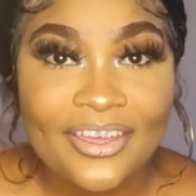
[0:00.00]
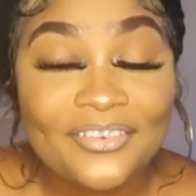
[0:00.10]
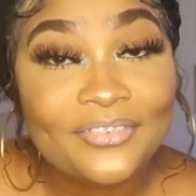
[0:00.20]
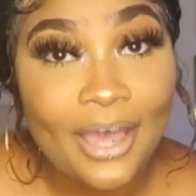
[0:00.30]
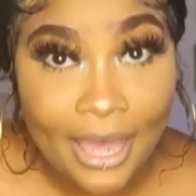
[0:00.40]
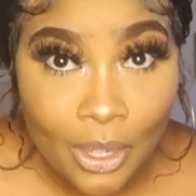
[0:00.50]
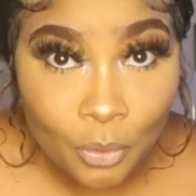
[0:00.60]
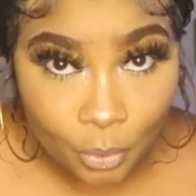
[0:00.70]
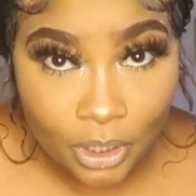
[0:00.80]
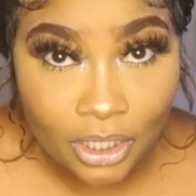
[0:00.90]
If I
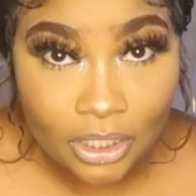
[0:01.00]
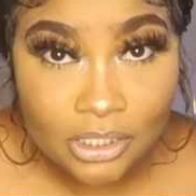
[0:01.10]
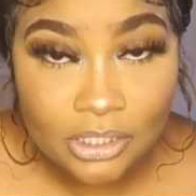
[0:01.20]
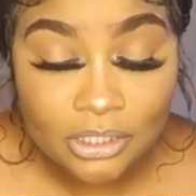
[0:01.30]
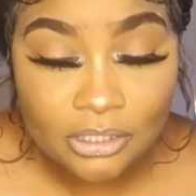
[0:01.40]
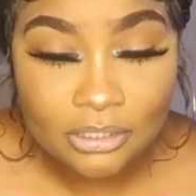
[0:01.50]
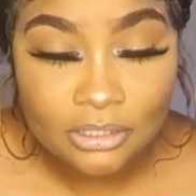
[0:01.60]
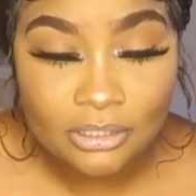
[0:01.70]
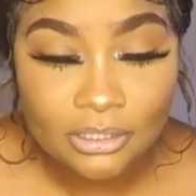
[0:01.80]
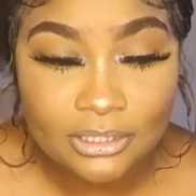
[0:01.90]
was
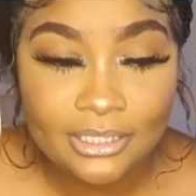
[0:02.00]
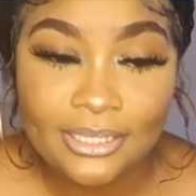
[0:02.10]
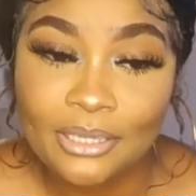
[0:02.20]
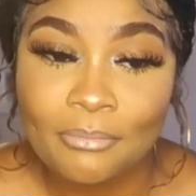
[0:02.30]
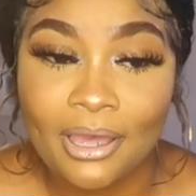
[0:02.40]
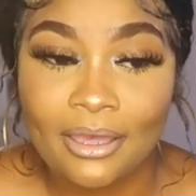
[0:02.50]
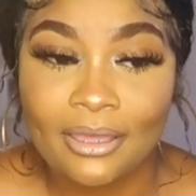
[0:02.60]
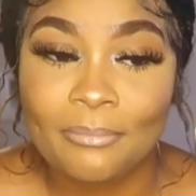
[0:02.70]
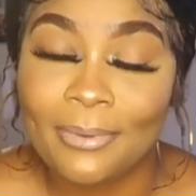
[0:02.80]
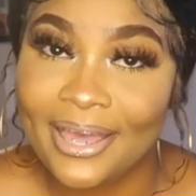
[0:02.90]
to get
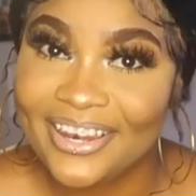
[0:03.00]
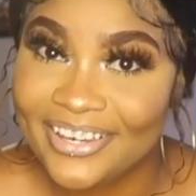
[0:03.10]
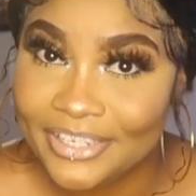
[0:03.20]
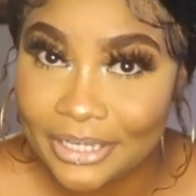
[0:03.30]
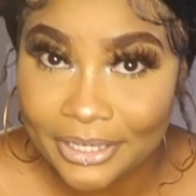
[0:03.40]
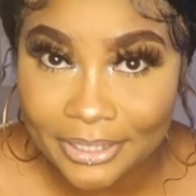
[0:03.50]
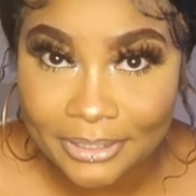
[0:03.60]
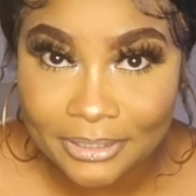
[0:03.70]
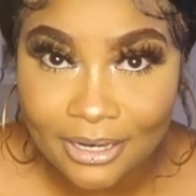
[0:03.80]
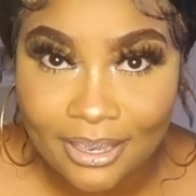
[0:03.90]
my body
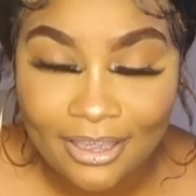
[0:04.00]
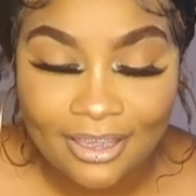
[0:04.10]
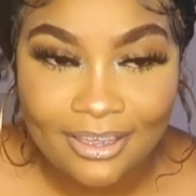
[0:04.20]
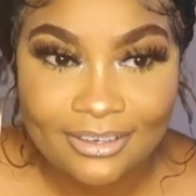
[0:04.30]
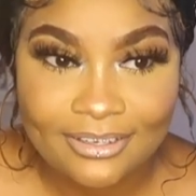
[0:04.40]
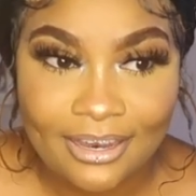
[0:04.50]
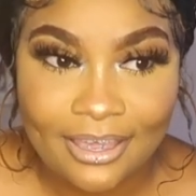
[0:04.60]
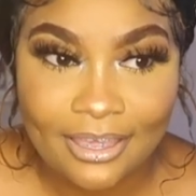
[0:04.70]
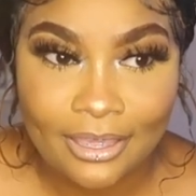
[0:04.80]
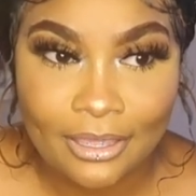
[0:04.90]
done,
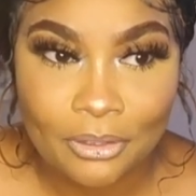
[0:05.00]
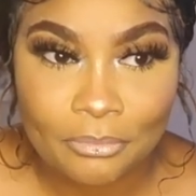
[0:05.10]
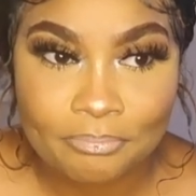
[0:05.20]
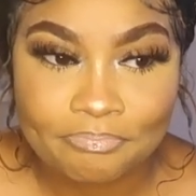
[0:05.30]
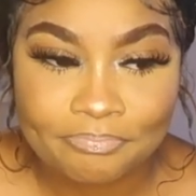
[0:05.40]
like,